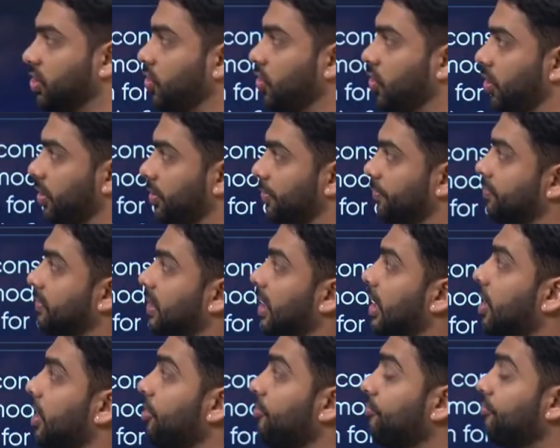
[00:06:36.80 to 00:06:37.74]
ki aur.
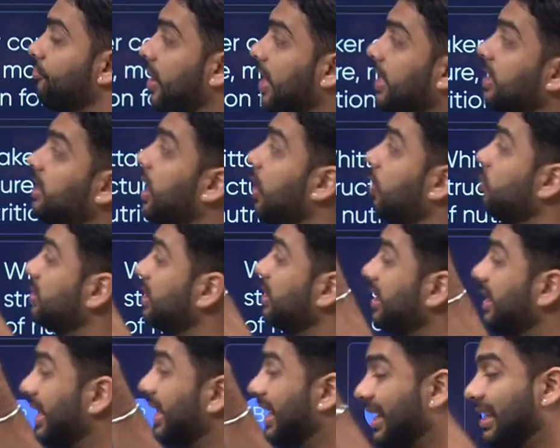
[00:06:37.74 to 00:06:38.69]
Find out
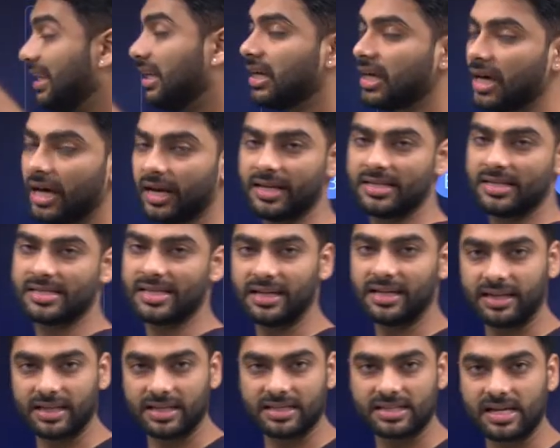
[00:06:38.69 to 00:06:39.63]
the incorrect
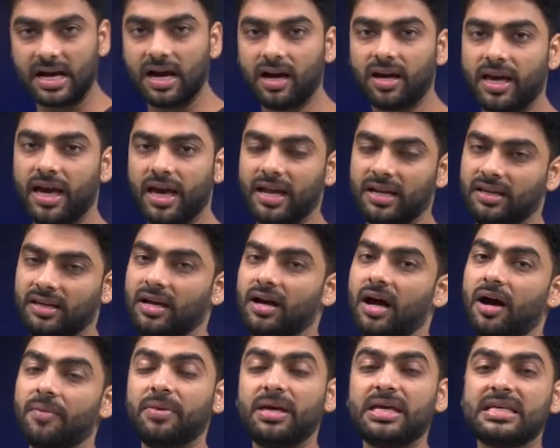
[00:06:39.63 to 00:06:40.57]
sentence. Again,
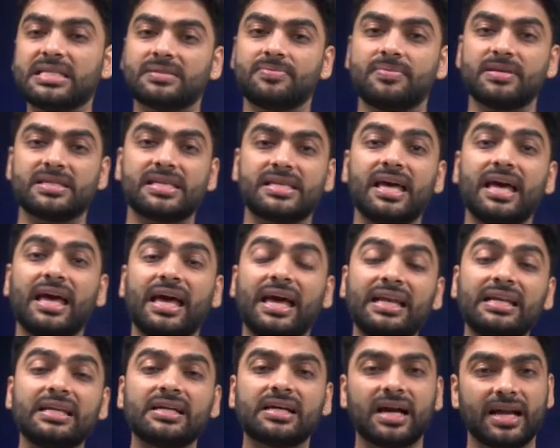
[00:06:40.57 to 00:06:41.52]
hume isme se
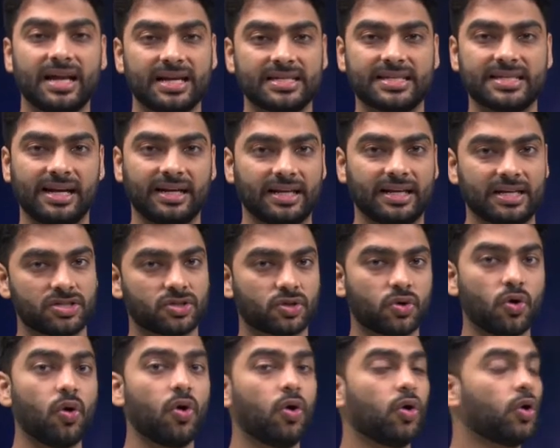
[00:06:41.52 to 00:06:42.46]
incorrect sentence
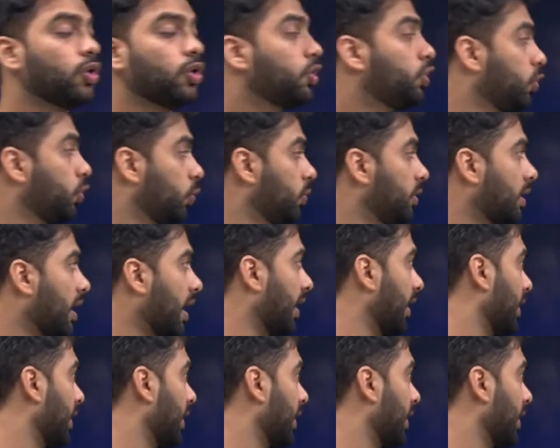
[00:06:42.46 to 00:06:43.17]
ko dhoondna